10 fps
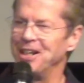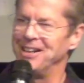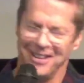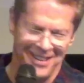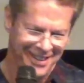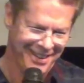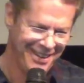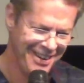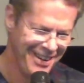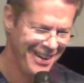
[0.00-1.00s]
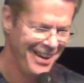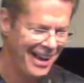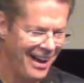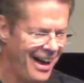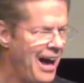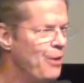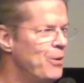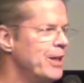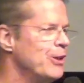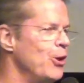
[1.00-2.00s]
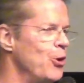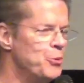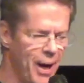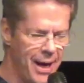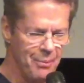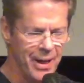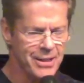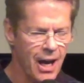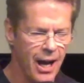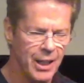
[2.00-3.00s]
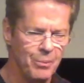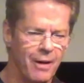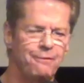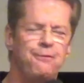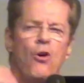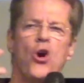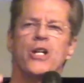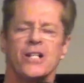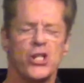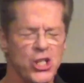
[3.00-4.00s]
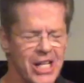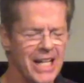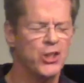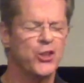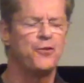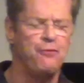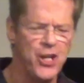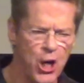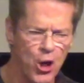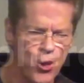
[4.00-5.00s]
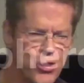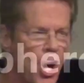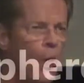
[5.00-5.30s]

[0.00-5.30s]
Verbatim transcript: kidding. I, I want to close by, by talking about four distinct spheres,